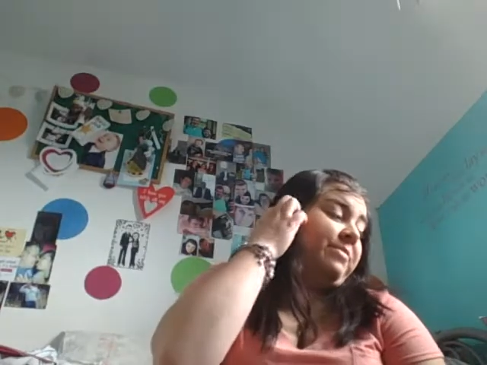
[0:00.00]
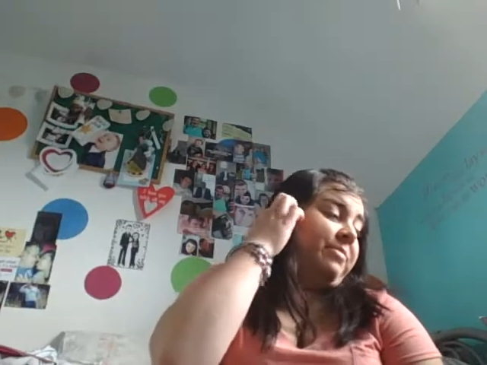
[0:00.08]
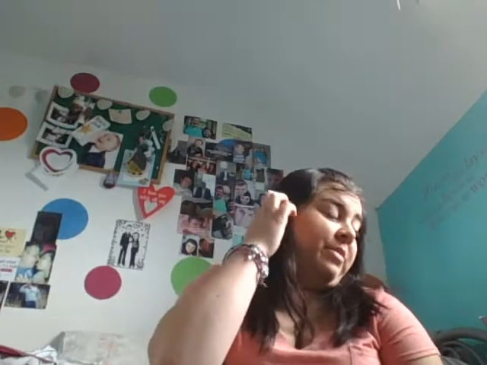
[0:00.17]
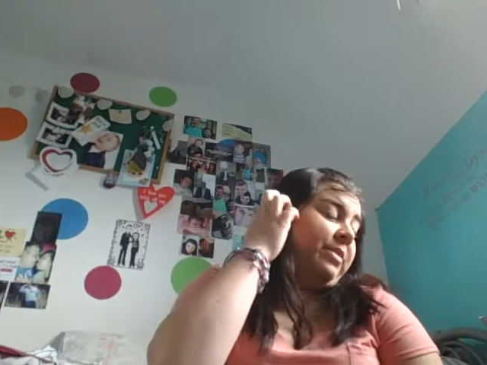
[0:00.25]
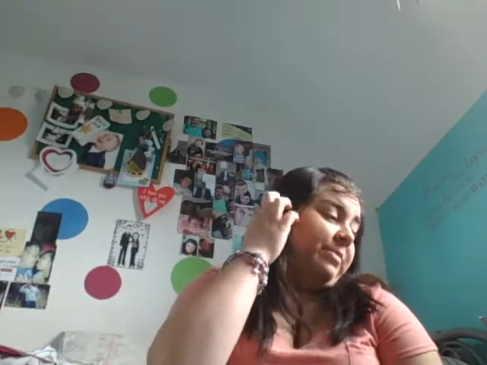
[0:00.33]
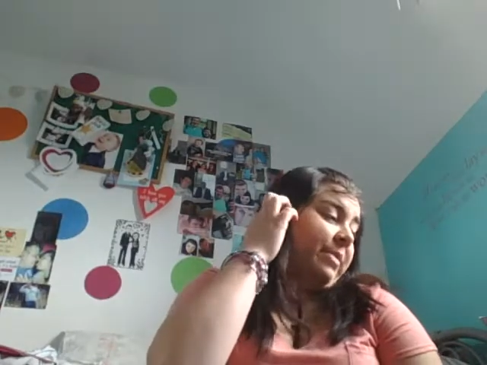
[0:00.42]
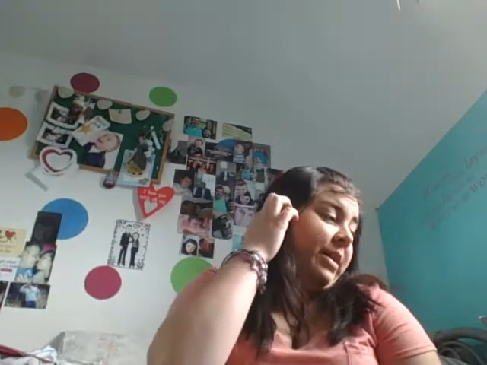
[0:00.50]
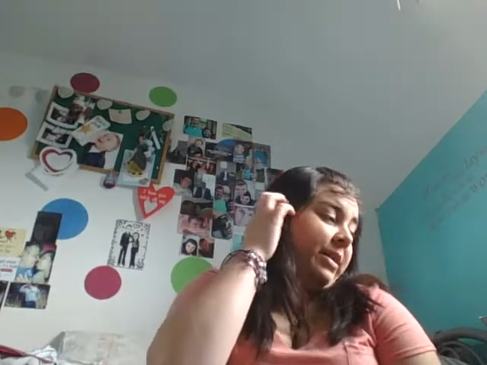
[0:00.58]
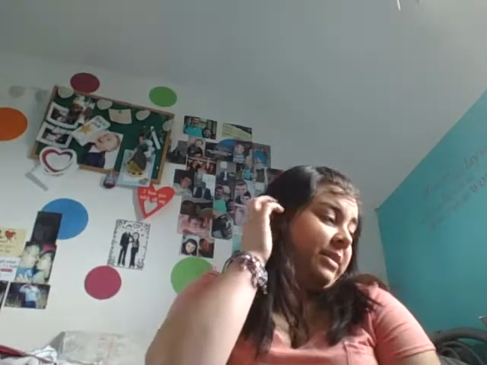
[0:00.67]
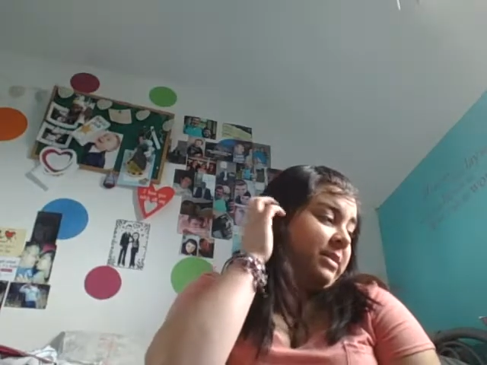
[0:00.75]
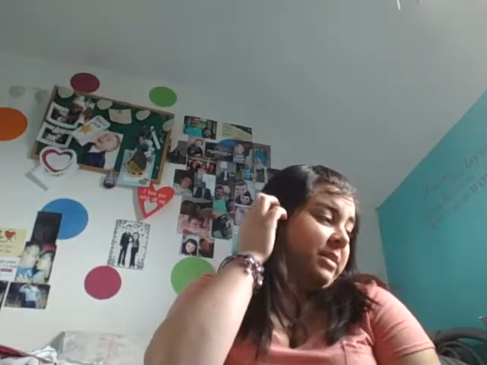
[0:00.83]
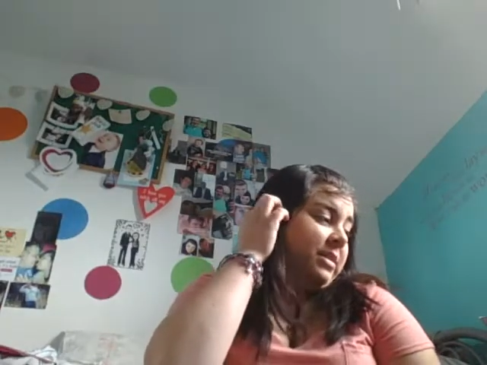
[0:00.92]
from Polly
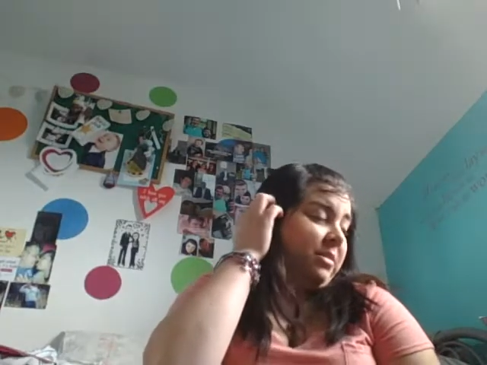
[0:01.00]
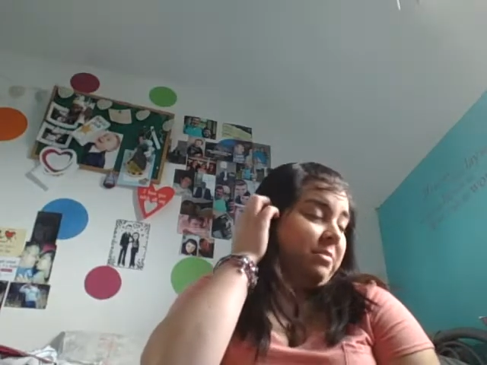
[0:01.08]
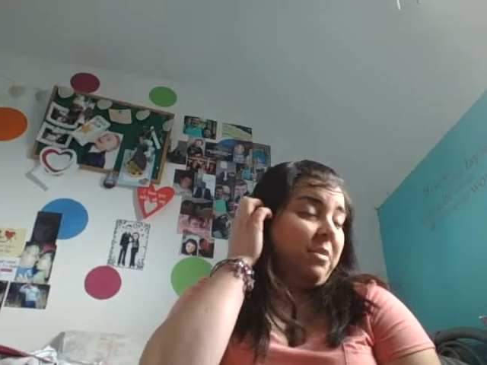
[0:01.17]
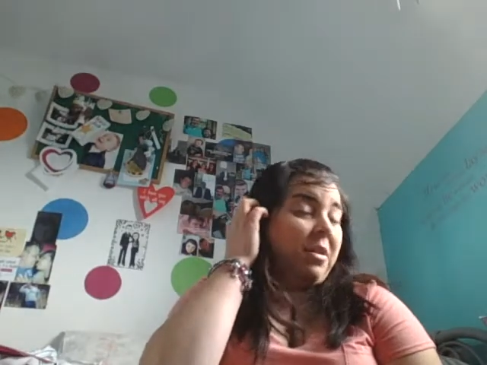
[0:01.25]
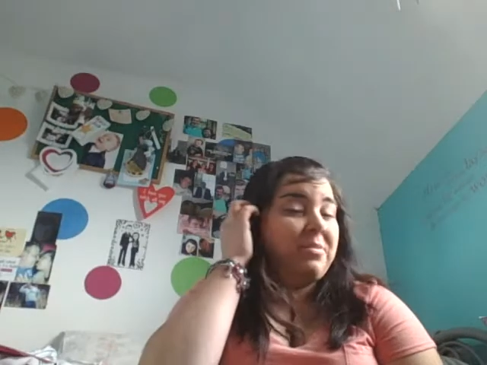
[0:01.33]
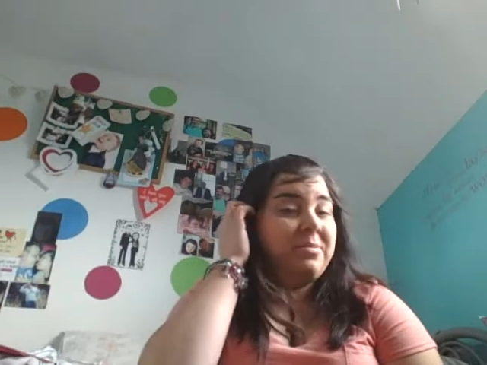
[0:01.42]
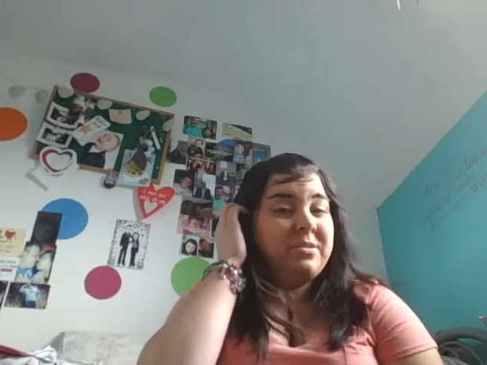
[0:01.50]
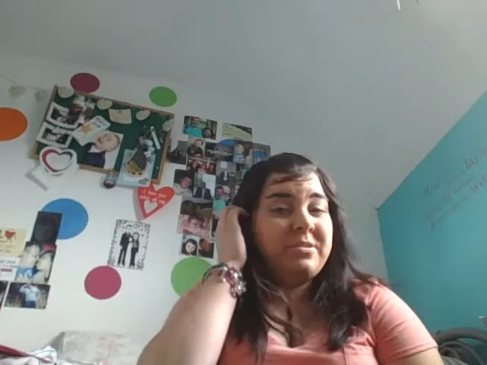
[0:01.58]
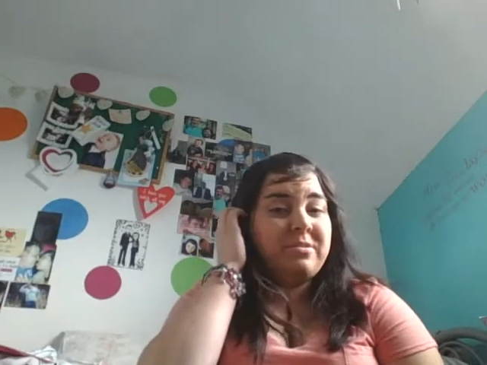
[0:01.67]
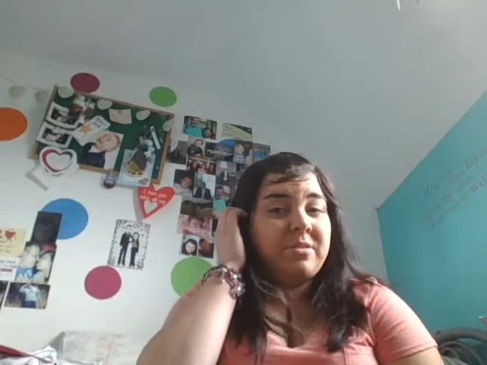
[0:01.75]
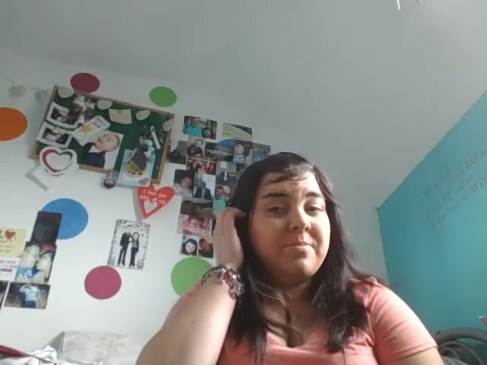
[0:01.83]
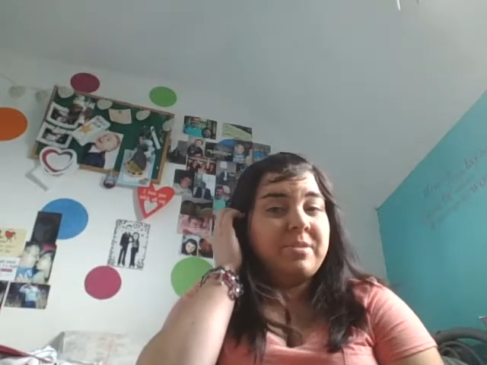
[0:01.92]
Bags, and I'm hoping to do
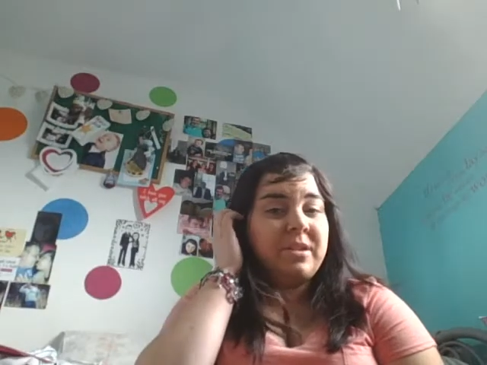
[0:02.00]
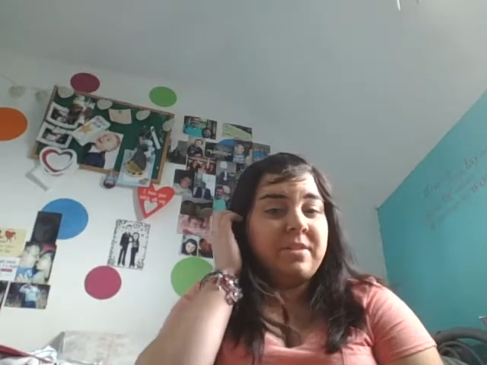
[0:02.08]
a couple of